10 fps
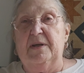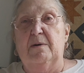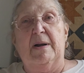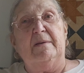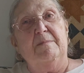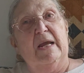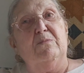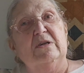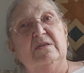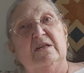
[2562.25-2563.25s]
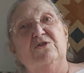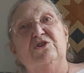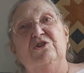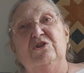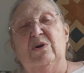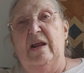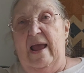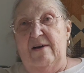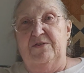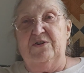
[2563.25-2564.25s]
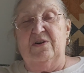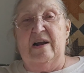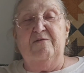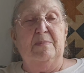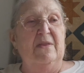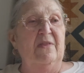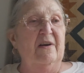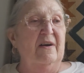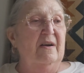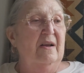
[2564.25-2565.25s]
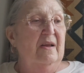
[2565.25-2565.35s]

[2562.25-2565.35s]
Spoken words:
It'd probably make more sense to do it after I've been there.